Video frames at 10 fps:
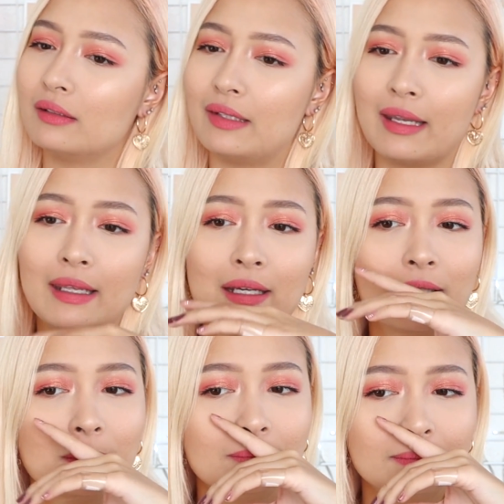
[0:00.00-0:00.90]

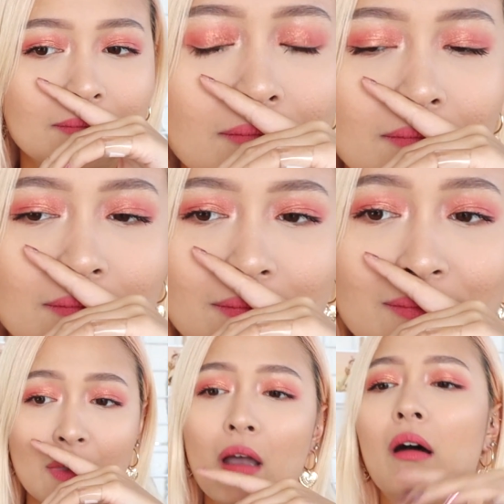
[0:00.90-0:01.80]
Damn. Mm-mm.
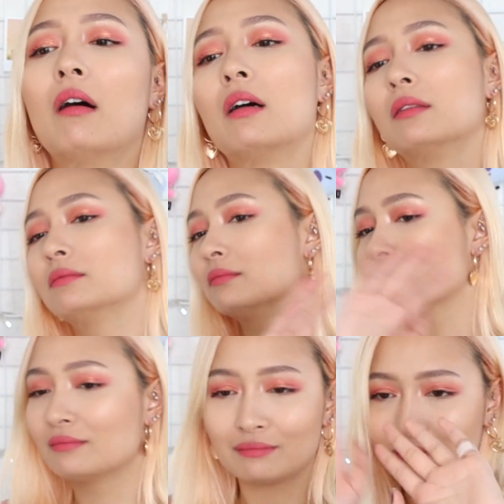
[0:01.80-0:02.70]
Oh.
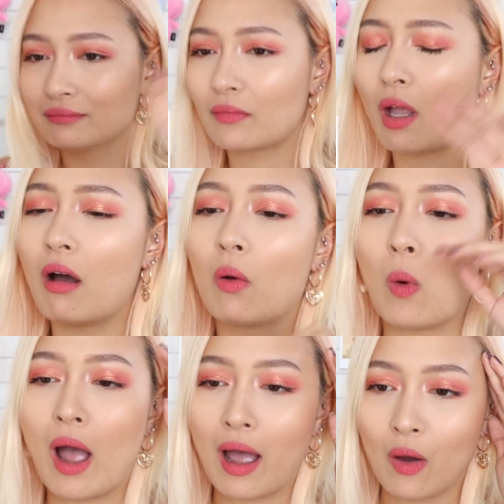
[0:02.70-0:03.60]
Oh,
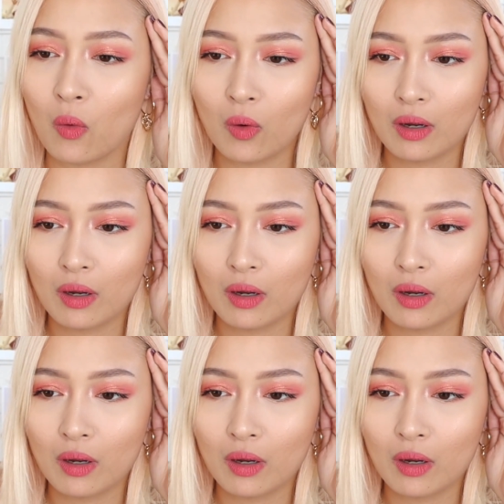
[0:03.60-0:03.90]
wow.